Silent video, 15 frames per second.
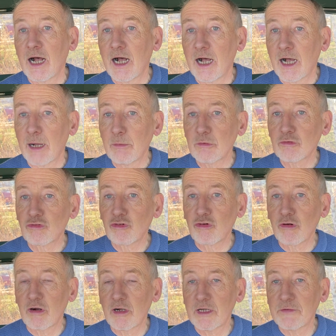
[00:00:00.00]
I will
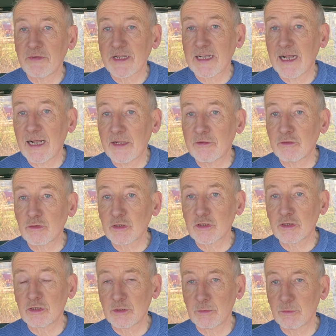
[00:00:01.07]
try, if I can, just
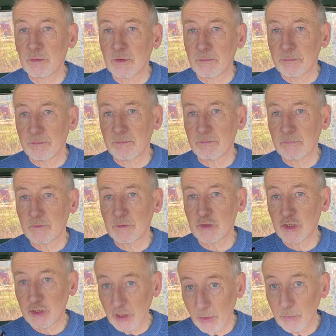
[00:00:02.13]
to
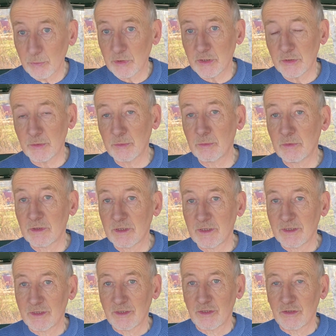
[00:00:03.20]
show you
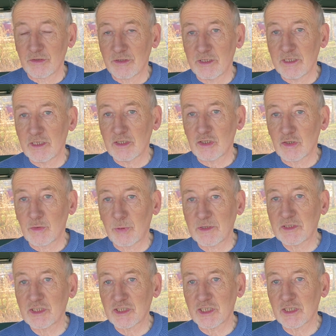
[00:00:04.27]
the
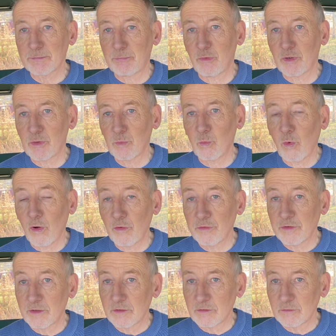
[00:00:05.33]

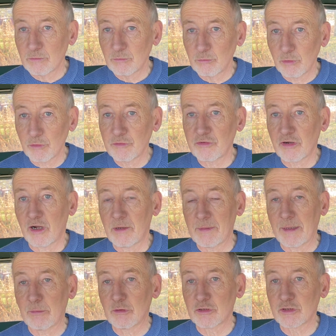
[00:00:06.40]
26.1 runtime
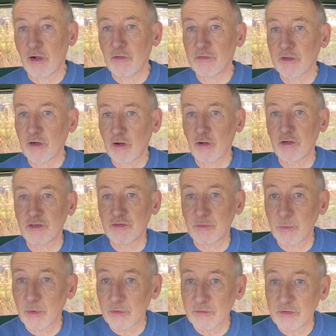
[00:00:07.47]
hours on the clock as it
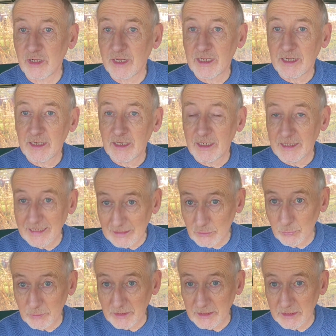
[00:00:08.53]
was
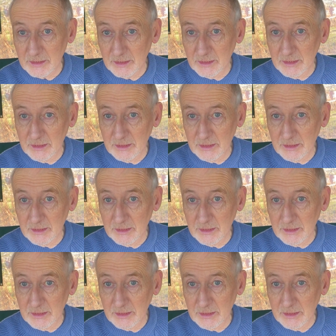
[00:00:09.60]
last week,